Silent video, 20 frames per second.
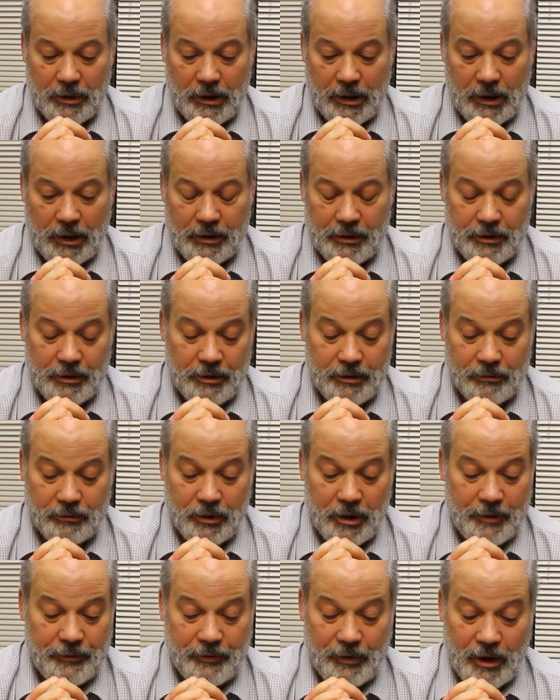
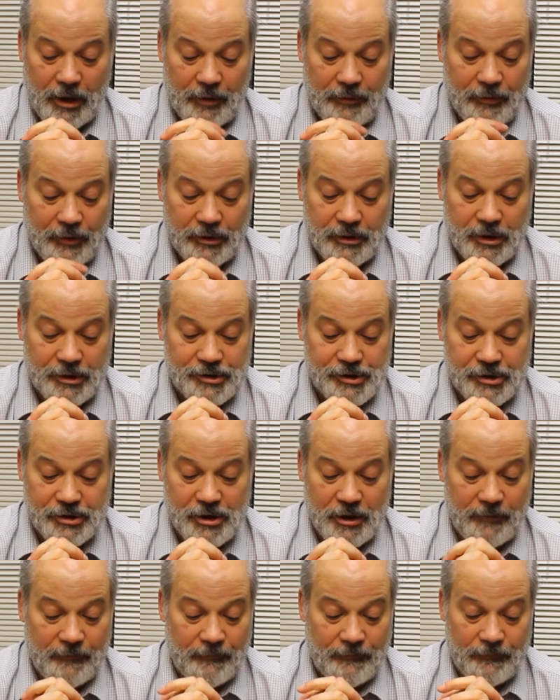I think that's a
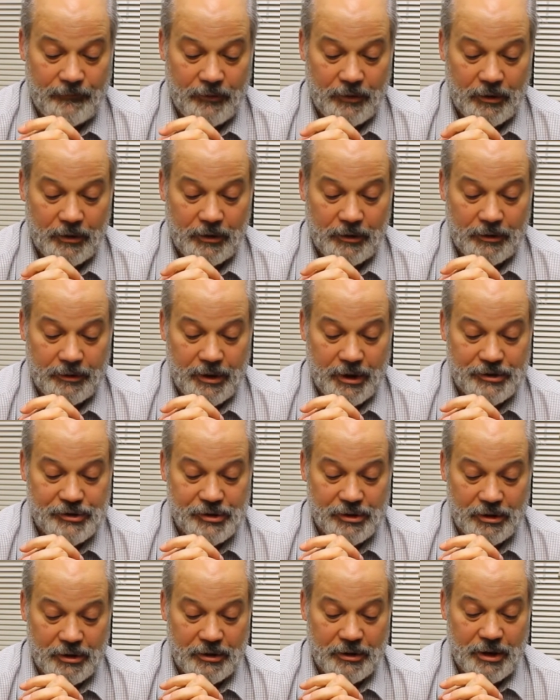tough
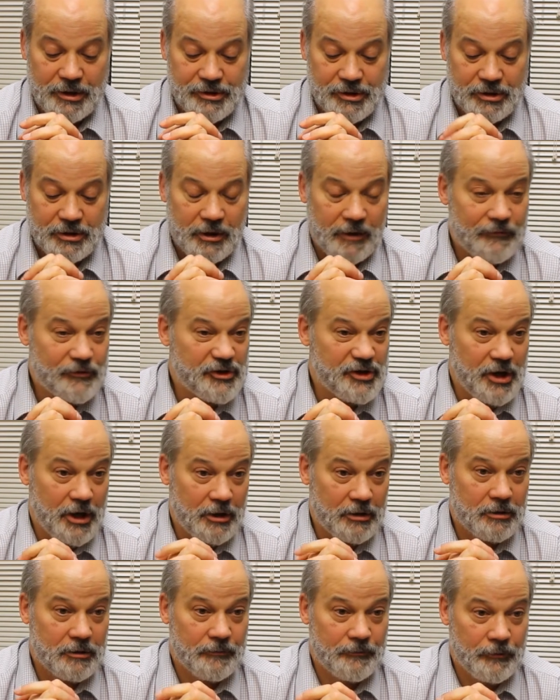
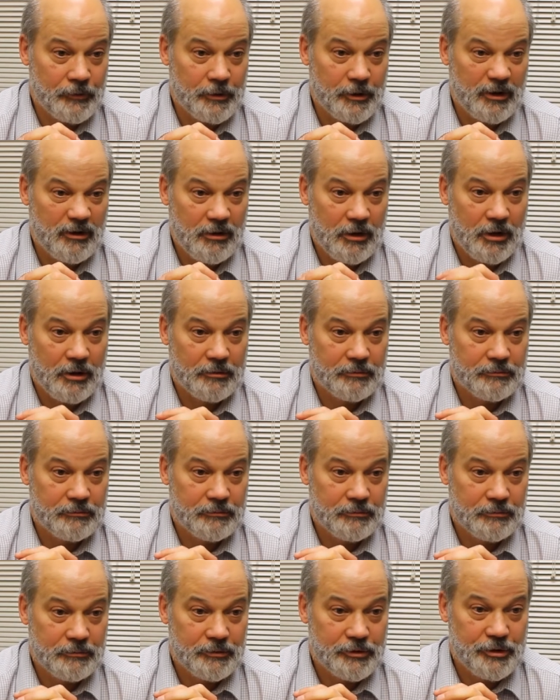standard for the Crown
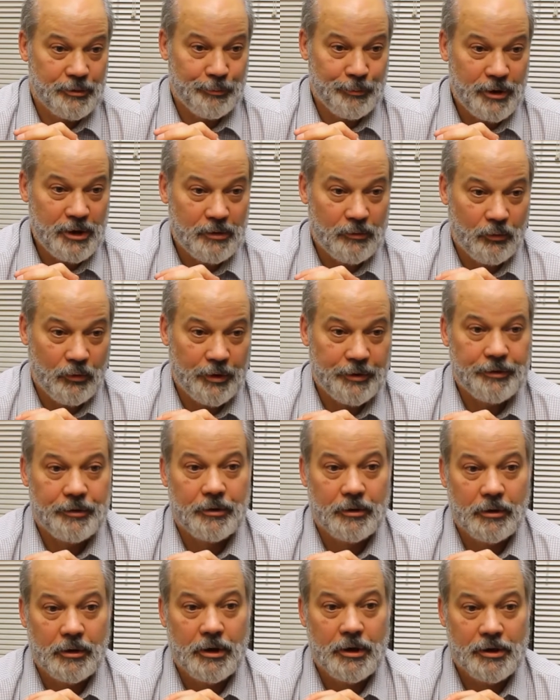to meet when
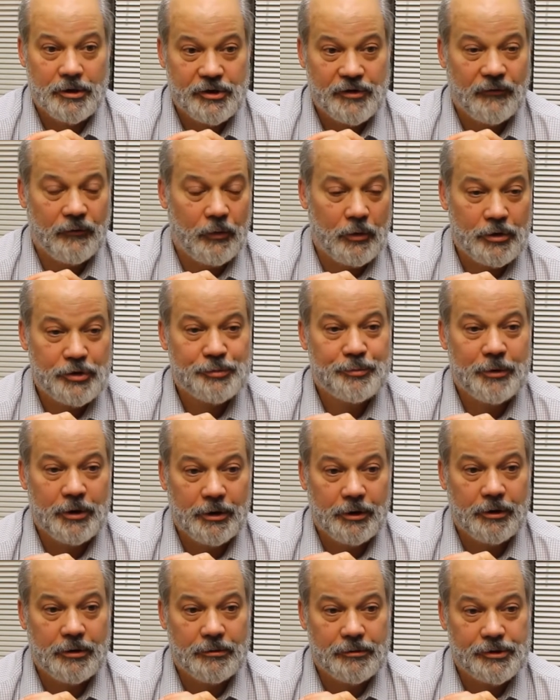there is force
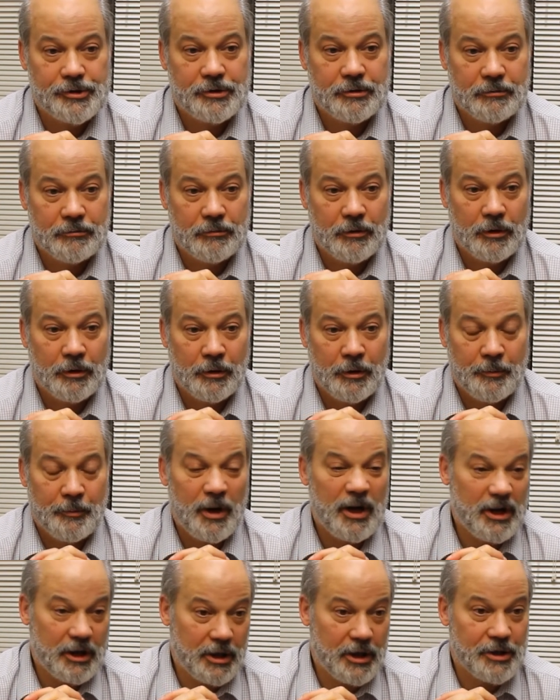being used. And in
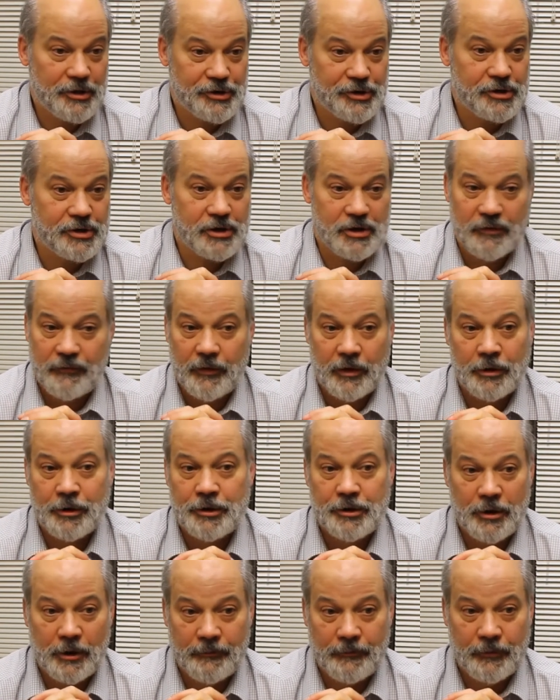many cases it's very
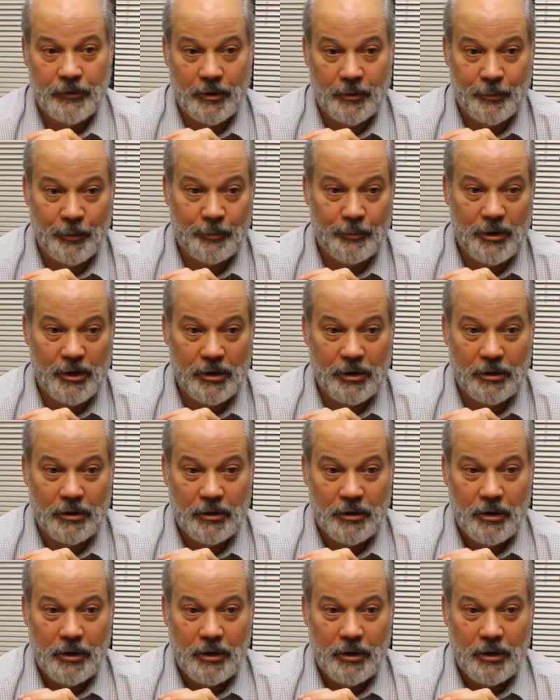tough for them to meet it.